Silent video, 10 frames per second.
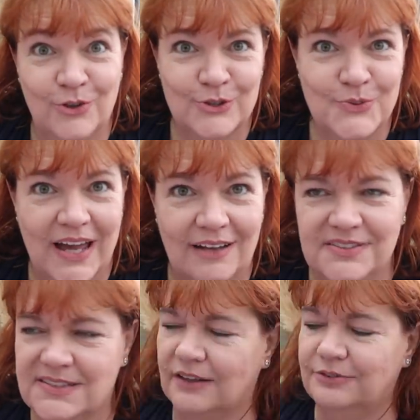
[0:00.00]
course, we have
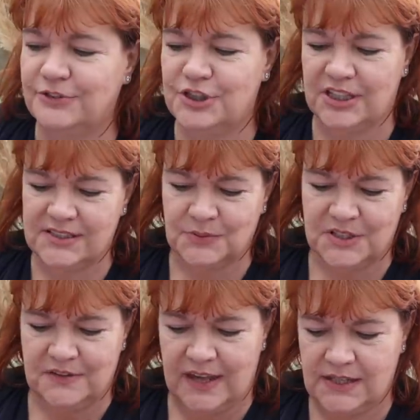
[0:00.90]
Selfridges. What
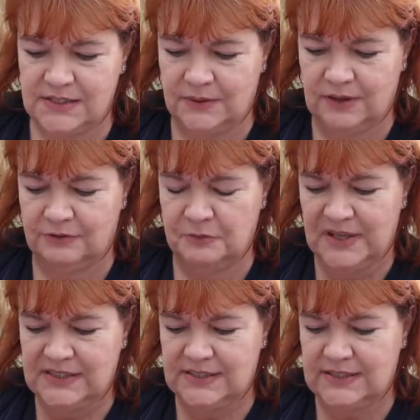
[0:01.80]
are they doing for
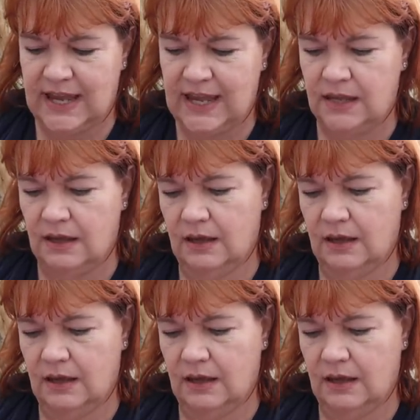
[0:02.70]
me today?